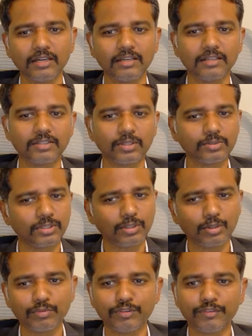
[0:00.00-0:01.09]

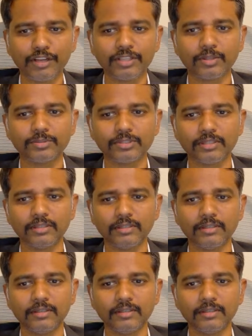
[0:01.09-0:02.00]
100,000, 250,000,